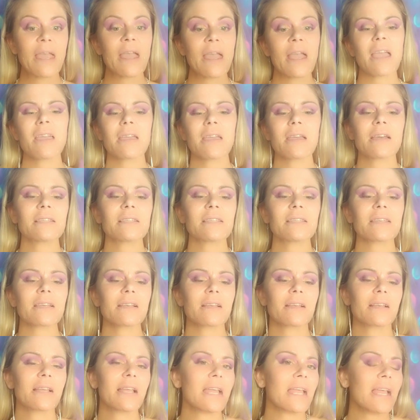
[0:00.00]
And
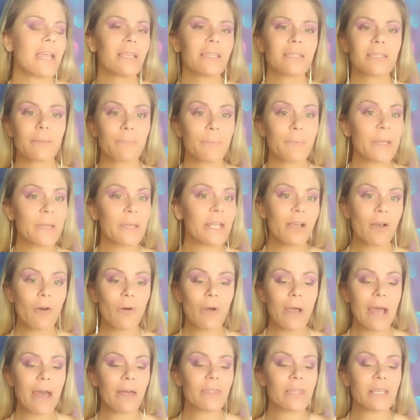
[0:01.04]
depending
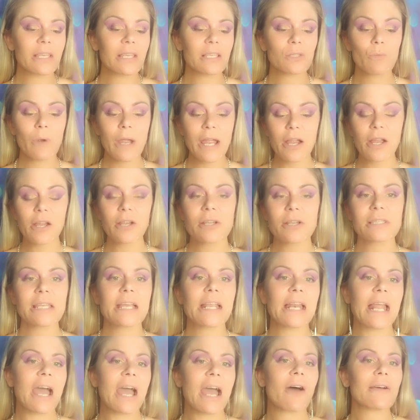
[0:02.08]
on how this wears
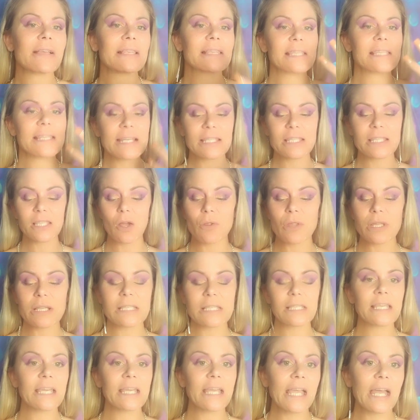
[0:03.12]
and how it sits on the
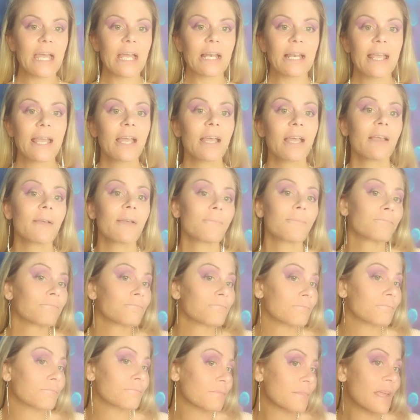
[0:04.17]
skin,
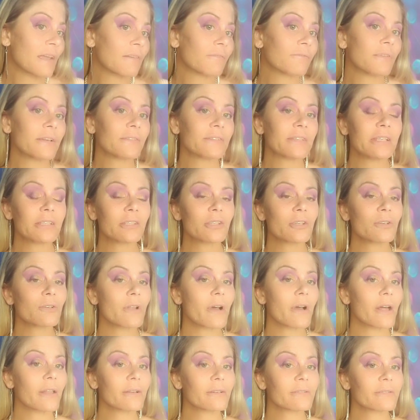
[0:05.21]

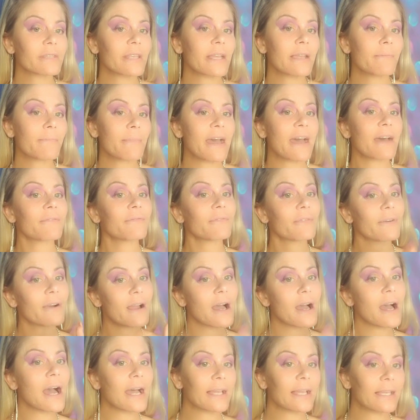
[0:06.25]
$52 ain't bad for
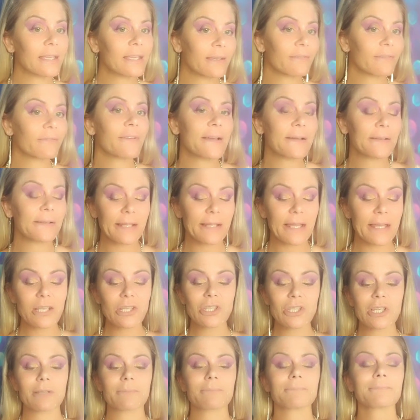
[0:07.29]
a high-end
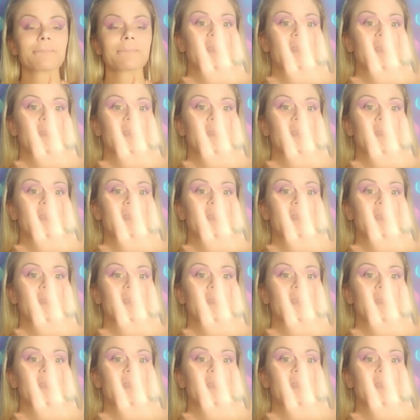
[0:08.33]
foundation.